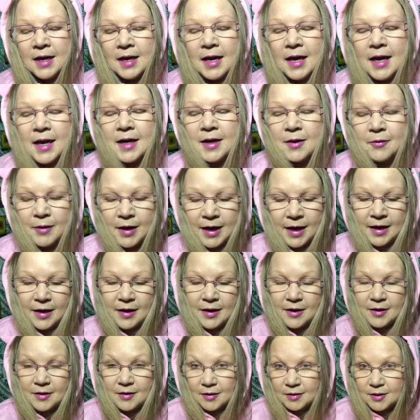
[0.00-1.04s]
anyway,
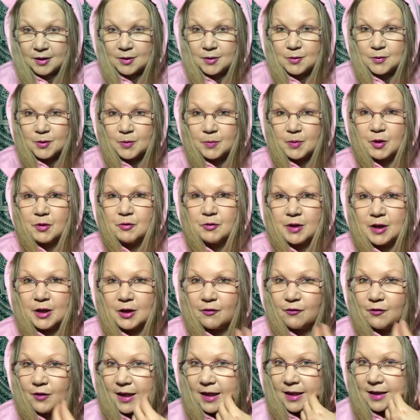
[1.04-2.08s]
I thought this would be really
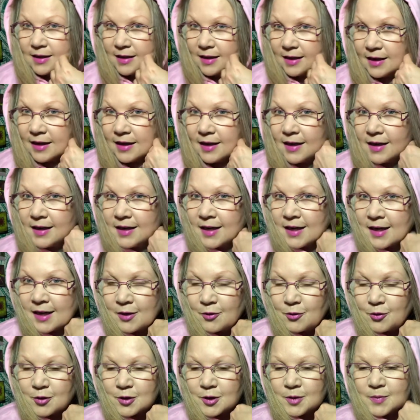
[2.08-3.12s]
fun. And I
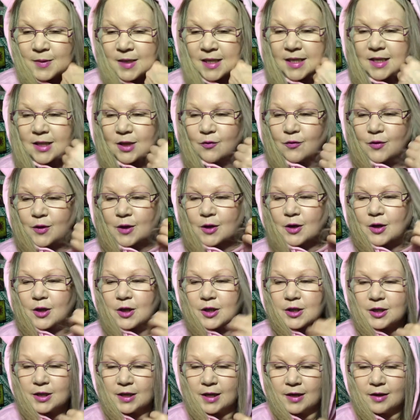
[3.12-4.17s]
ordered myself a
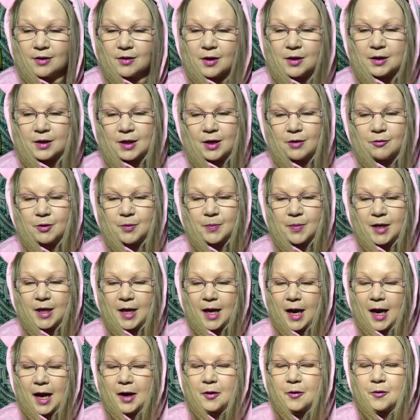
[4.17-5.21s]
large and I thought that would be
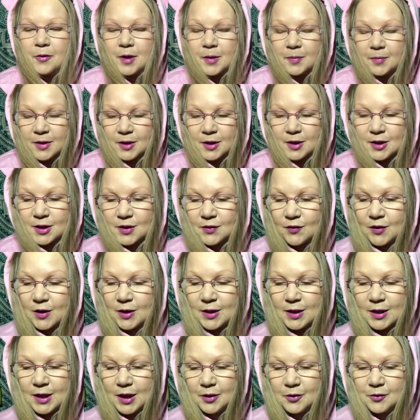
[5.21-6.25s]
adequate. But this
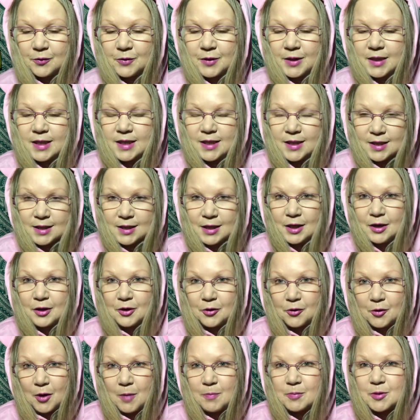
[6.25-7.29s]
feels like a really snug
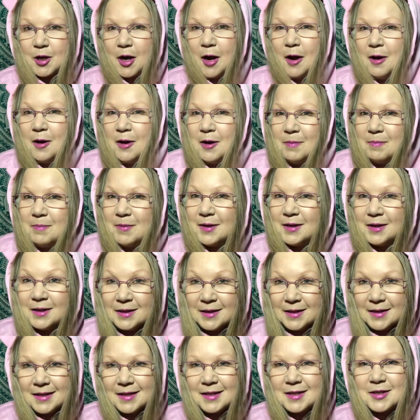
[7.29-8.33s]
crop top.
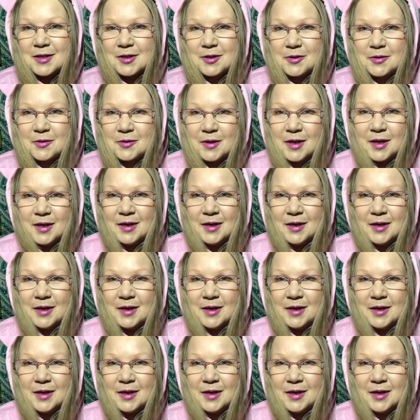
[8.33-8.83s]
So